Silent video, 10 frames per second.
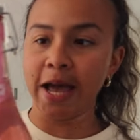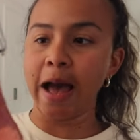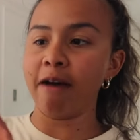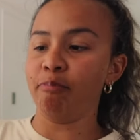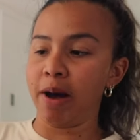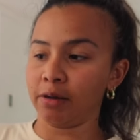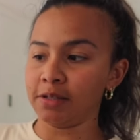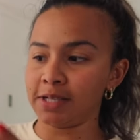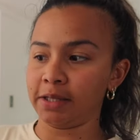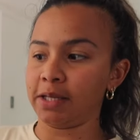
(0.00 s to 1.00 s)
I have
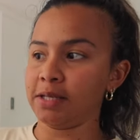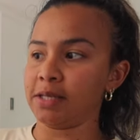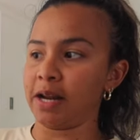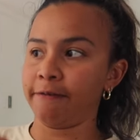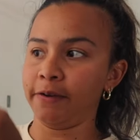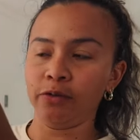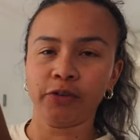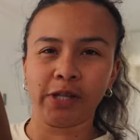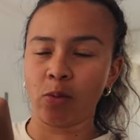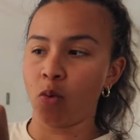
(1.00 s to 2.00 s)
bottles like this that I fill
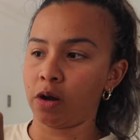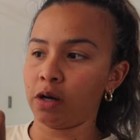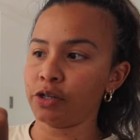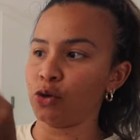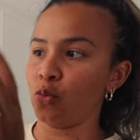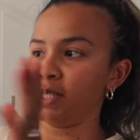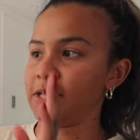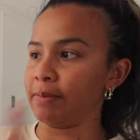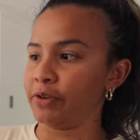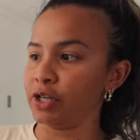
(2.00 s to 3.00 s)
for like water. So
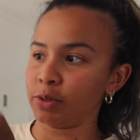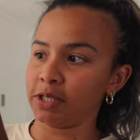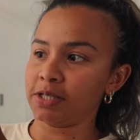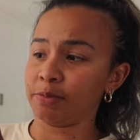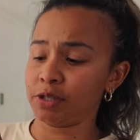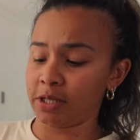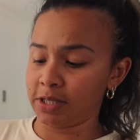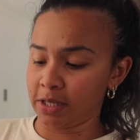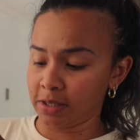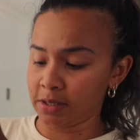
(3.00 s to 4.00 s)
once I'm finished with this, I'm just gonna
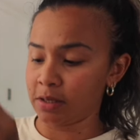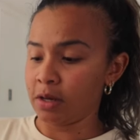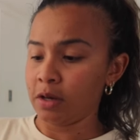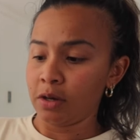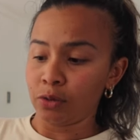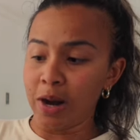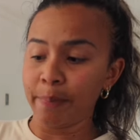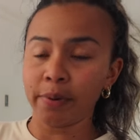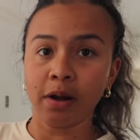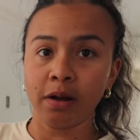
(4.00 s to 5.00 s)
take this
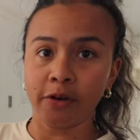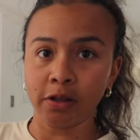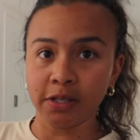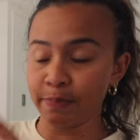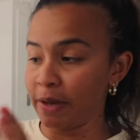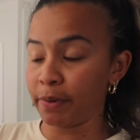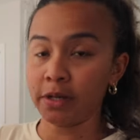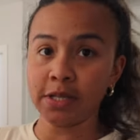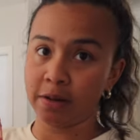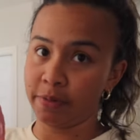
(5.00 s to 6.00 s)
wrapper off, all these
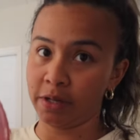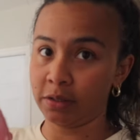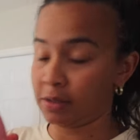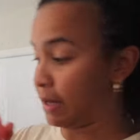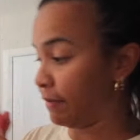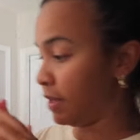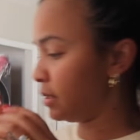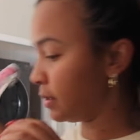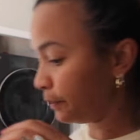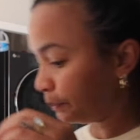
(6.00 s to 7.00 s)
papers, and I'm gonna save
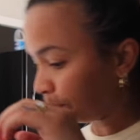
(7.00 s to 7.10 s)
this.